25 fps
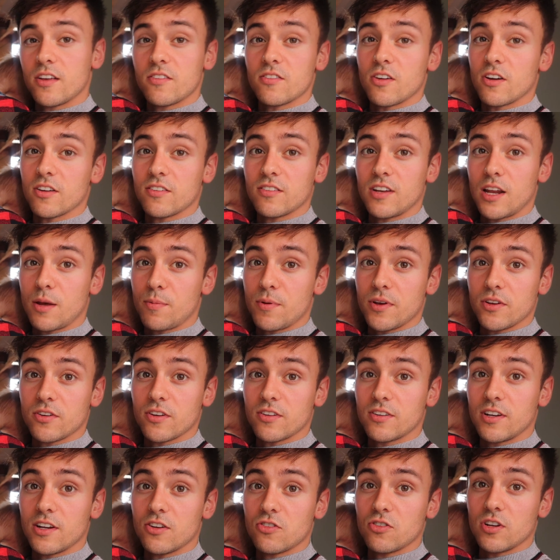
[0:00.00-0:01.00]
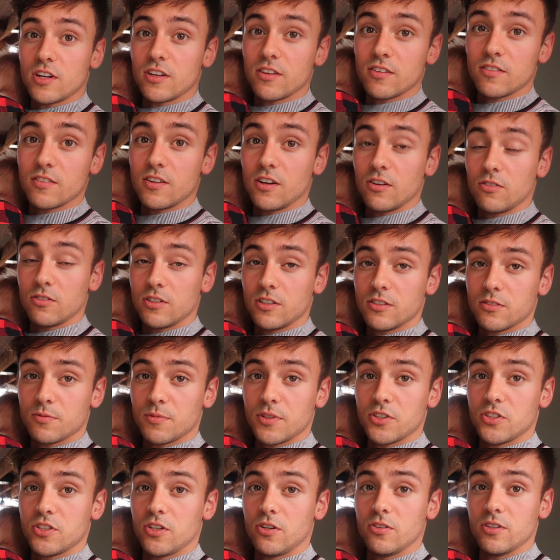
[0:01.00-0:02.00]
He's not asleep, he's just literally snuggled
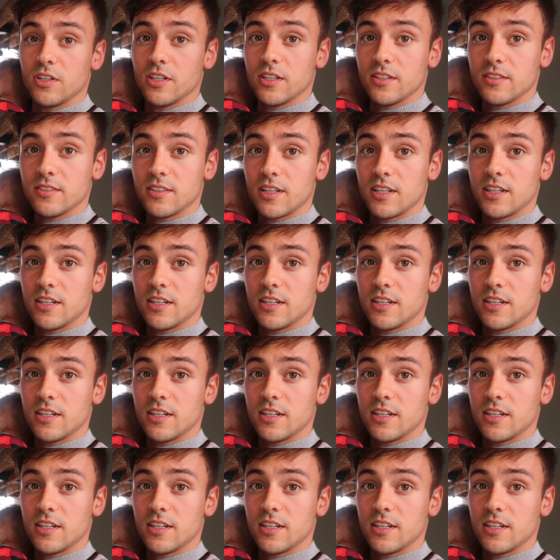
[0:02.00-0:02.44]
into my shoulder,